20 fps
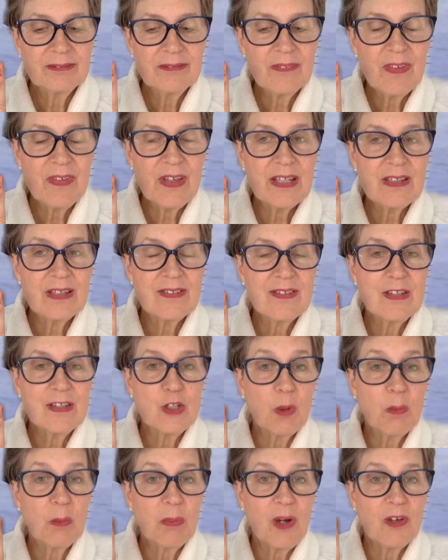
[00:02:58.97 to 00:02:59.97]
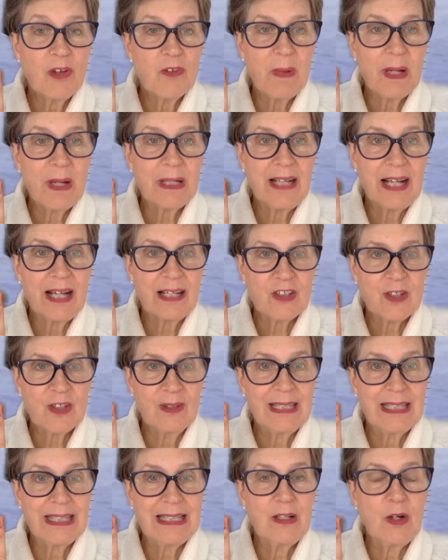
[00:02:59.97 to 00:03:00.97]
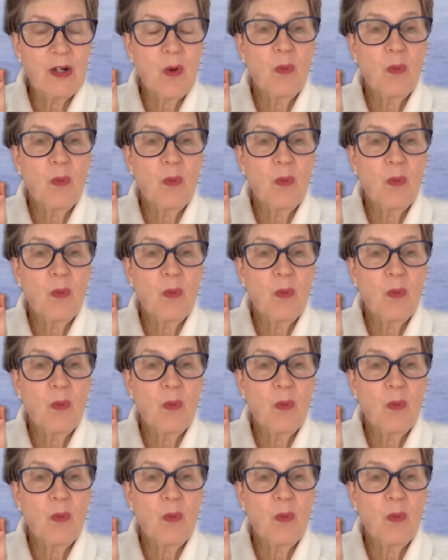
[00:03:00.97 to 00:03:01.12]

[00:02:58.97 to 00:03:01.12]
things that your prospect actually